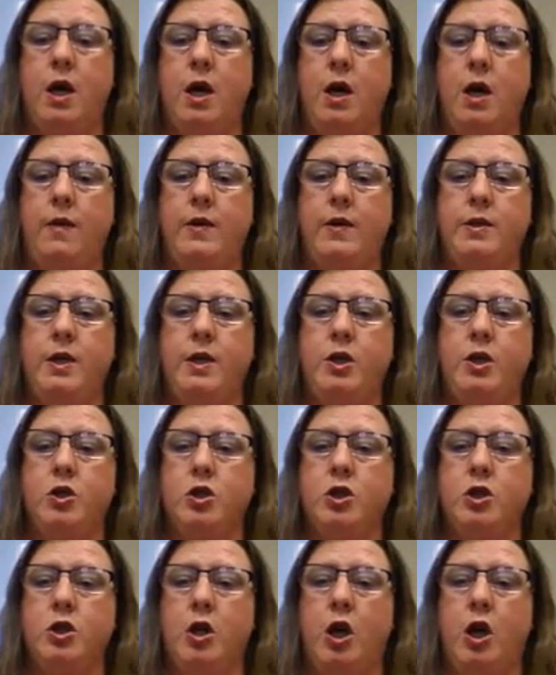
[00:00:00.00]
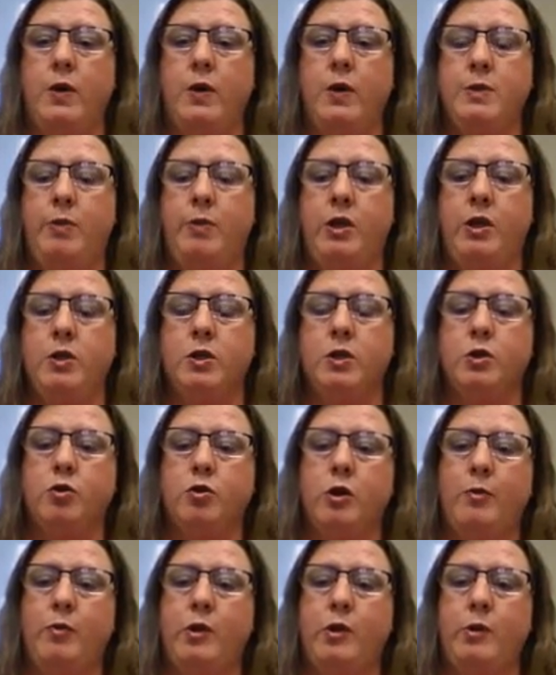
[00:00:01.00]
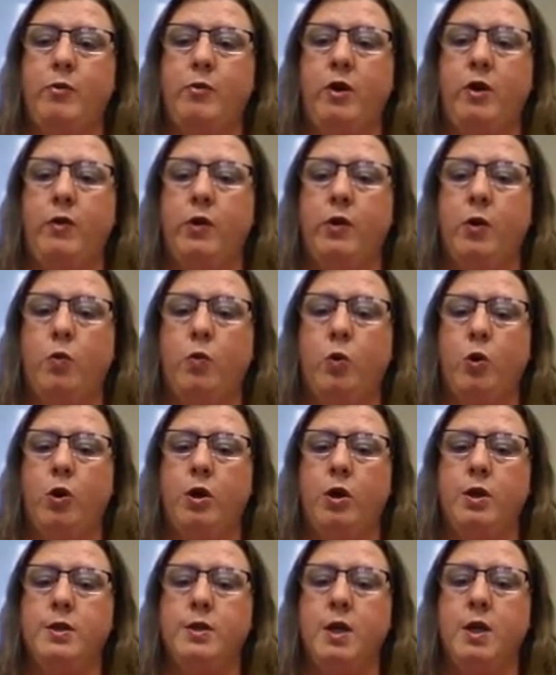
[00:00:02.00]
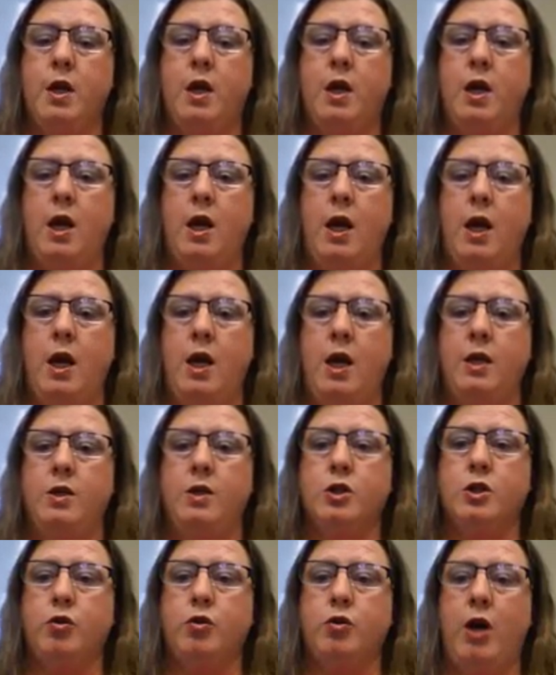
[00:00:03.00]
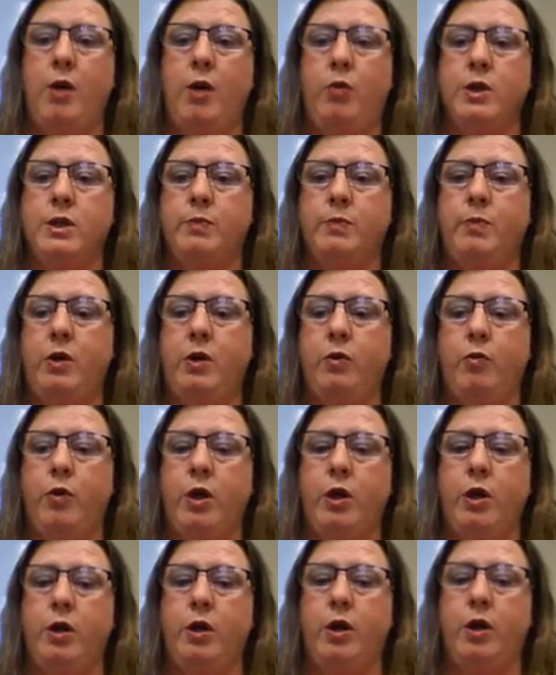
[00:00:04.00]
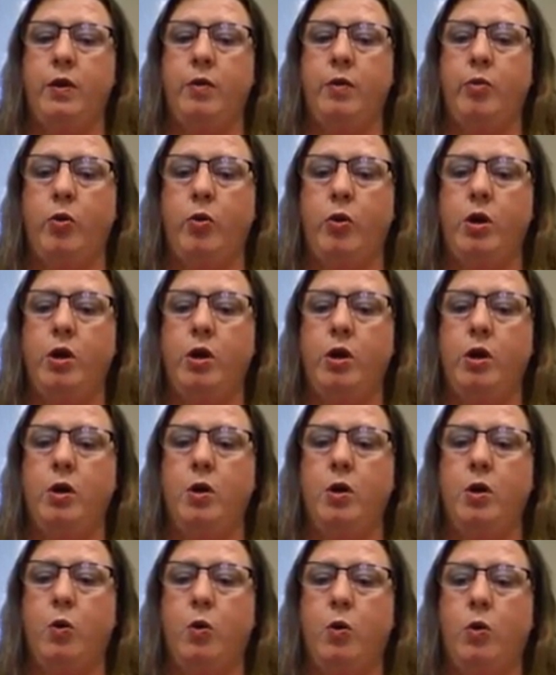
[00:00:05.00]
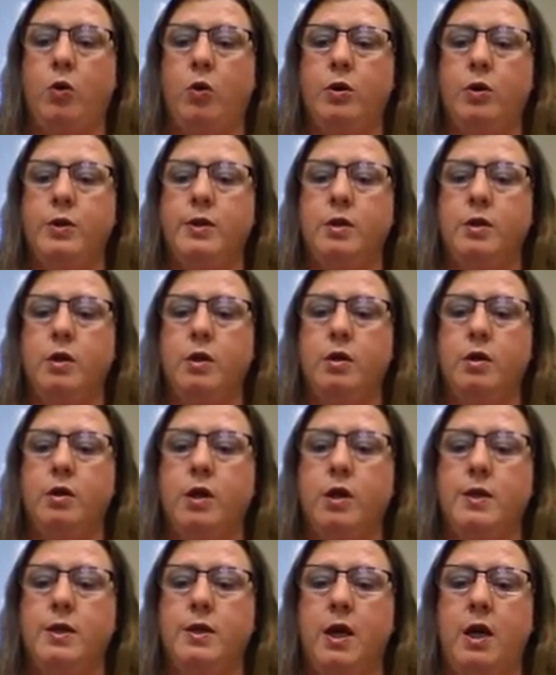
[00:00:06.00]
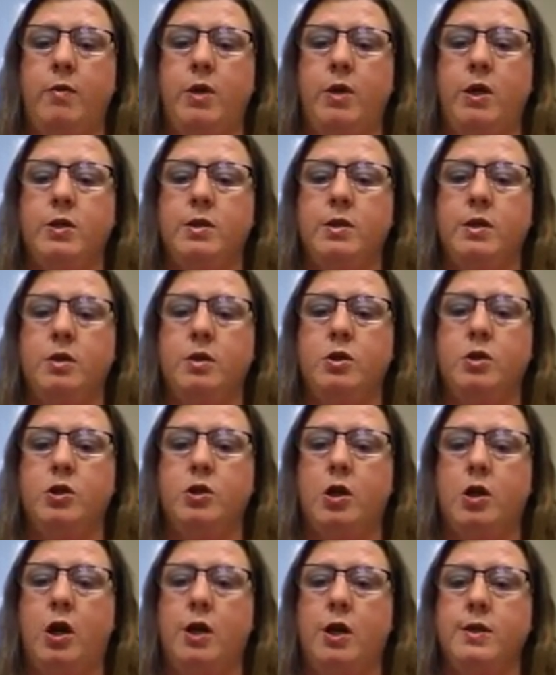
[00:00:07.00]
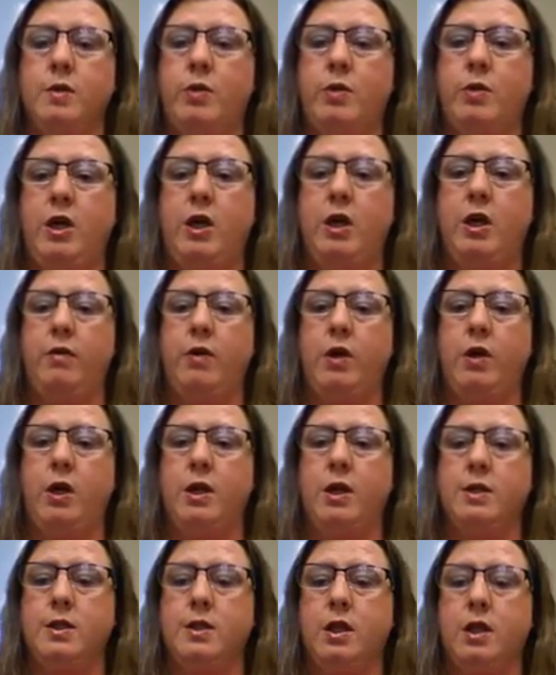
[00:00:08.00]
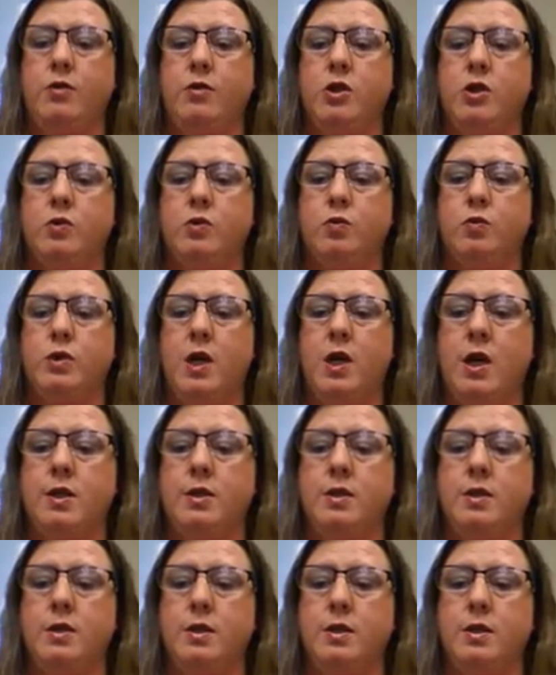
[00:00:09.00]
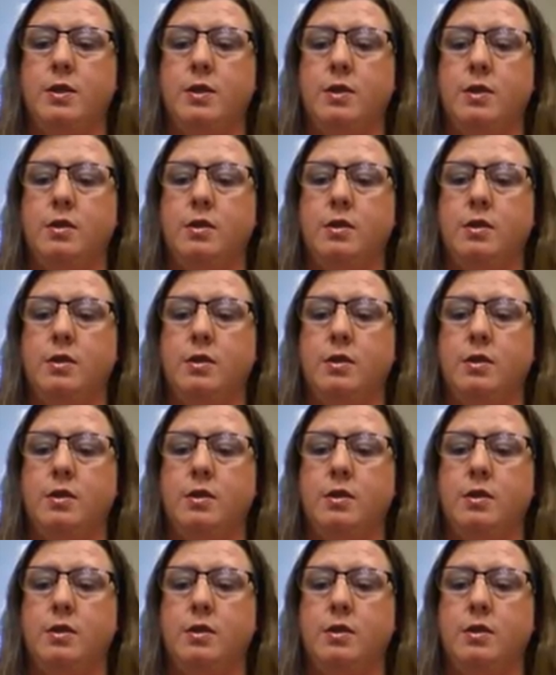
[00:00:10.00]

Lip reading: and the teacher should always be descriptive in their words and describe what's being written on the board. Oral assignments should also be given instead of just test and